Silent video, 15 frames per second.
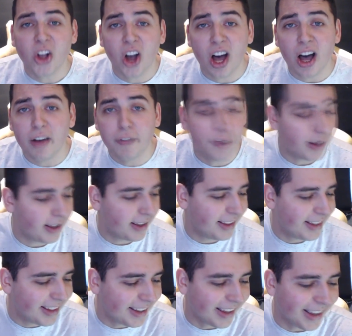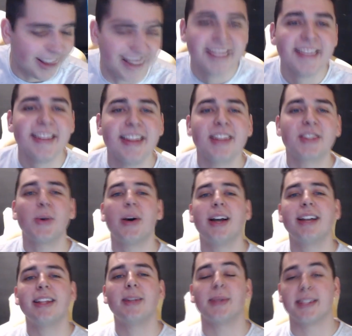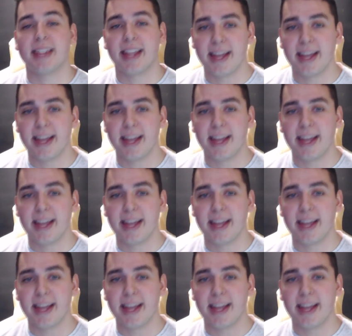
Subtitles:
Cough. So what I did was,